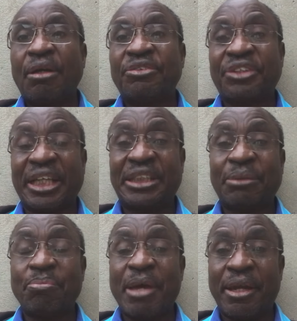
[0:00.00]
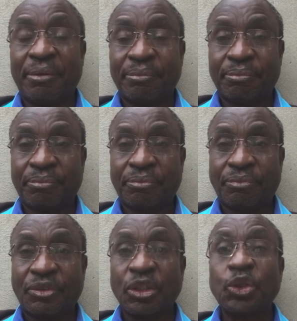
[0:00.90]
freshmen
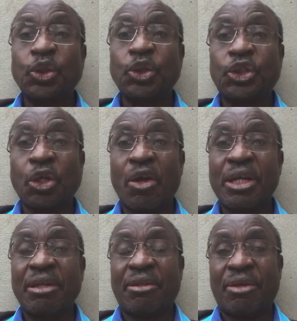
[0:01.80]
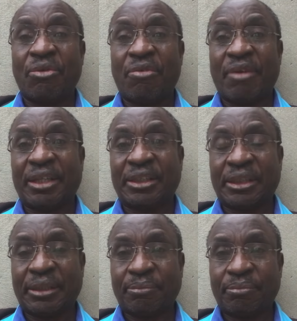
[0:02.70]
to join the university.